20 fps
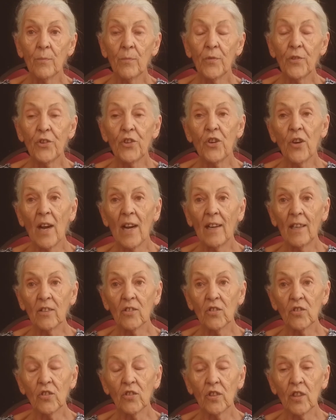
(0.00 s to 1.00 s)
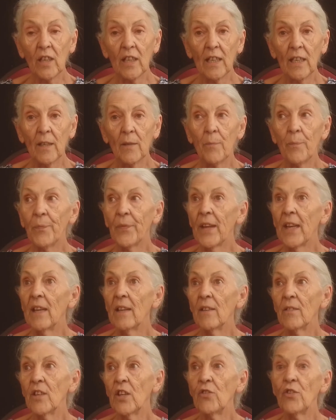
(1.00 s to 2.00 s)
throughout
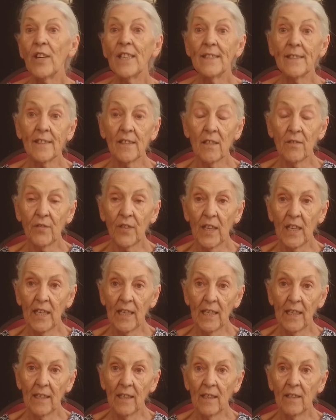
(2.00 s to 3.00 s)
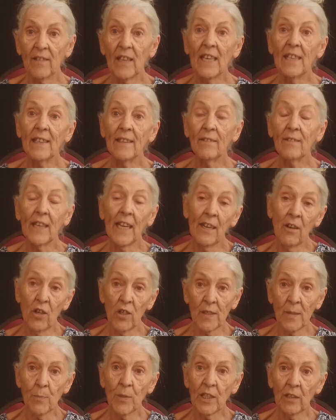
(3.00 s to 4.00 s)
the rest of their
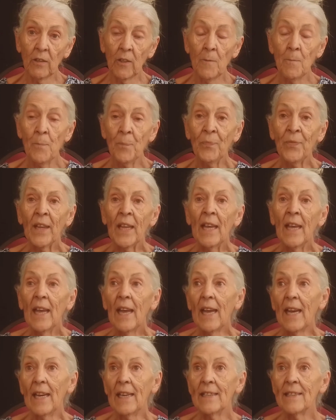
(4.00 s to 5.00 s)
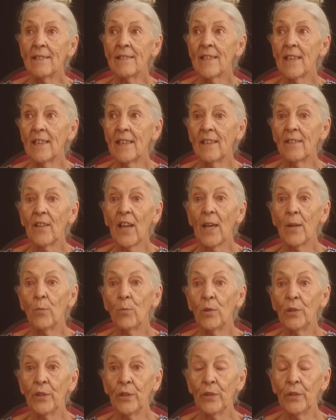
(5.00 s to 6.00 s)
hospital, and they
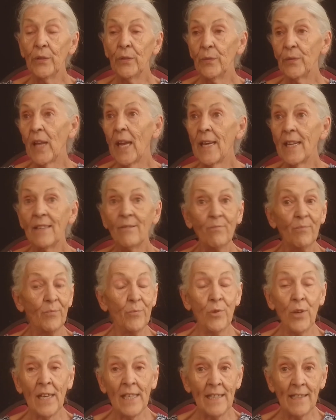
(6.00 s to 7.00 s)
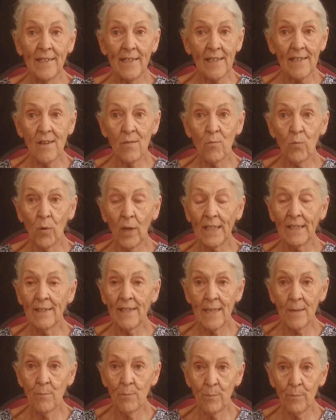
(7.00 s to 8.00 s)
really didn't want
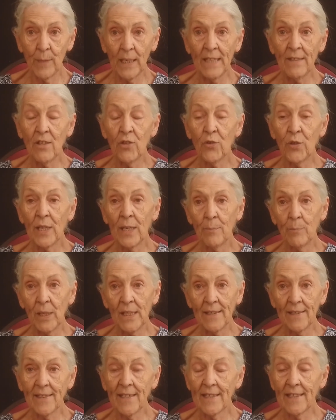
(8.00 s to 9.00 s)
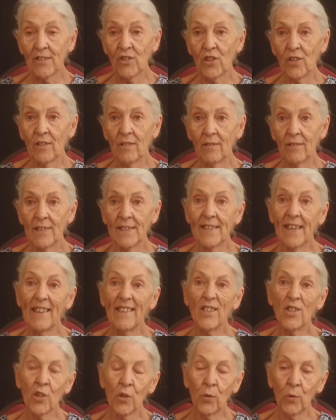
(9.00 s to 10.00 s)
him in the rehabilitation
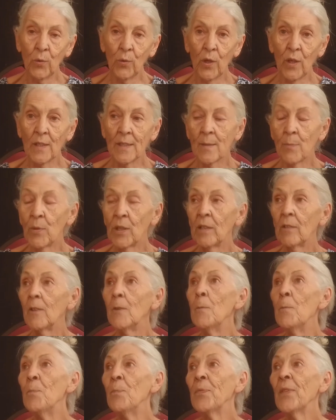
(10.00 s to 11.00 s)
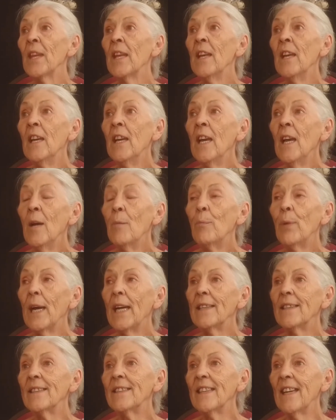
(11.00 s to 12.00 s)
center or hospital.
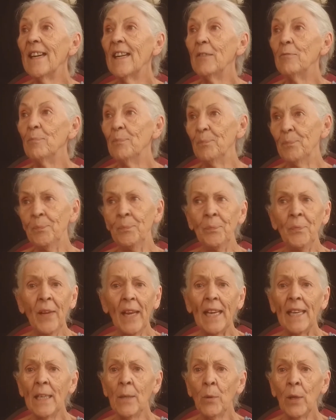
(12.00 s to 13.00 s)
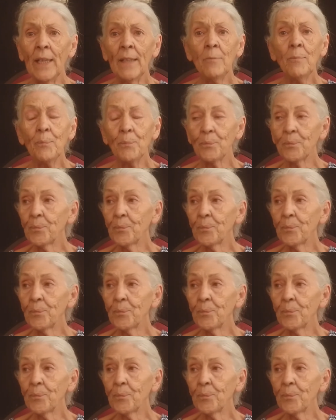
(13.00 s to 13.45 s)
But anyway,